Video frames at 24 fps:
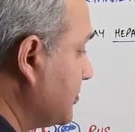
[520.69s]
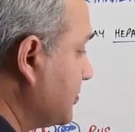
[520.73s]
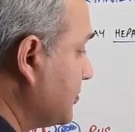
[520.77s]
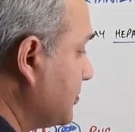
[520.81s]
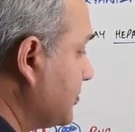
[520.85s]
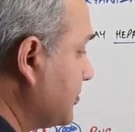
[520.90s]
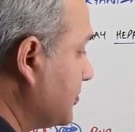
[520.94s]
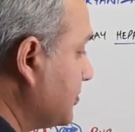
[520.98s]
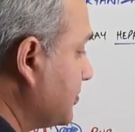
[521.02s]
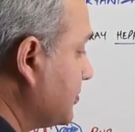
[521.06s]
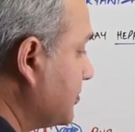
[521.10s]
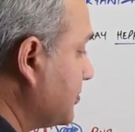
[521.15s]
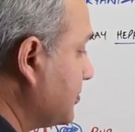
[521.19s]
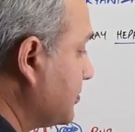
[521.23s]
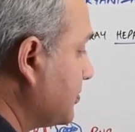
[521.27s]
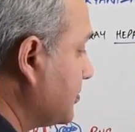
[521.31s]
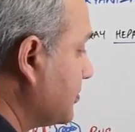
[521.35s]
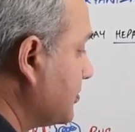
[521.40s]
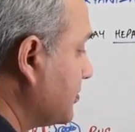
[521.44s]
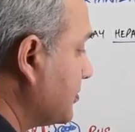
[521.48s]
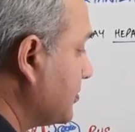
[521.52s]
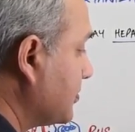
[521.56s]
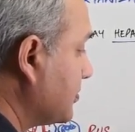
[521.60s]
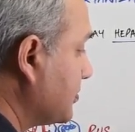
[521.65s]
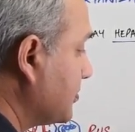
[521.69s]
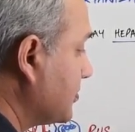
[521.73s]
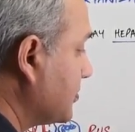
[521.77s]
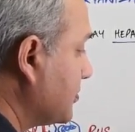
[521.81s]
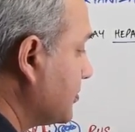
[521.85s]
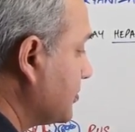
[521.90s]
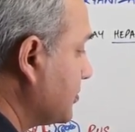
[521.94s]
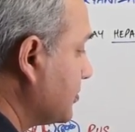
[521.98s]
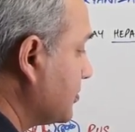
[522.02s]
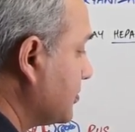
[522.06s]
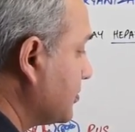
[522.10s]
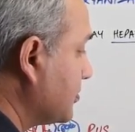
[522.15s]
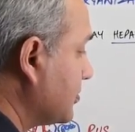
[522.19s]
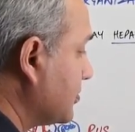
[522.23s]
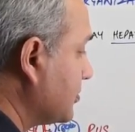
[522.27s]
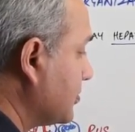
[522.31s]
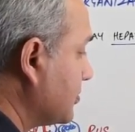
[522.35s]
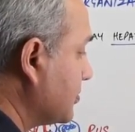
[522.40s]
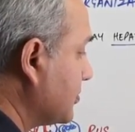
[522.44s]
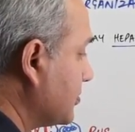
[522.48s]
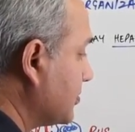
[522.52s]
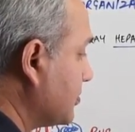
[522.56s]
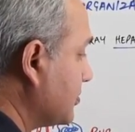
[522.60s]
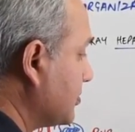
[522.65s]

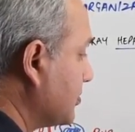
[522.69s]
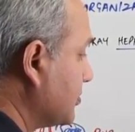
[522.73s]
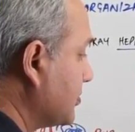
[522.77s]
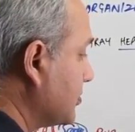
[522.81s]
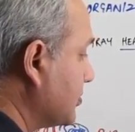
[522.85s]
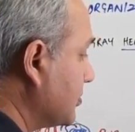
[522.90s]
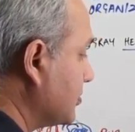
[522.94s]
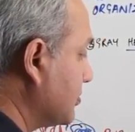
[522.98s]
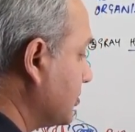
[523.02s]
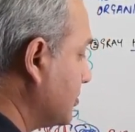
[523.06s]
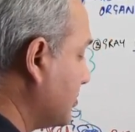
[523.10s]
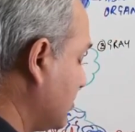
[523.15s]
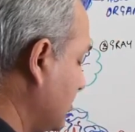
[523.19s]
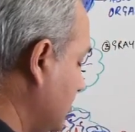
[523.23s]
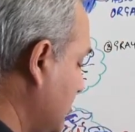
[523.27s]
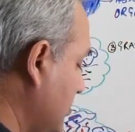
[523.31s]
(no one is talking)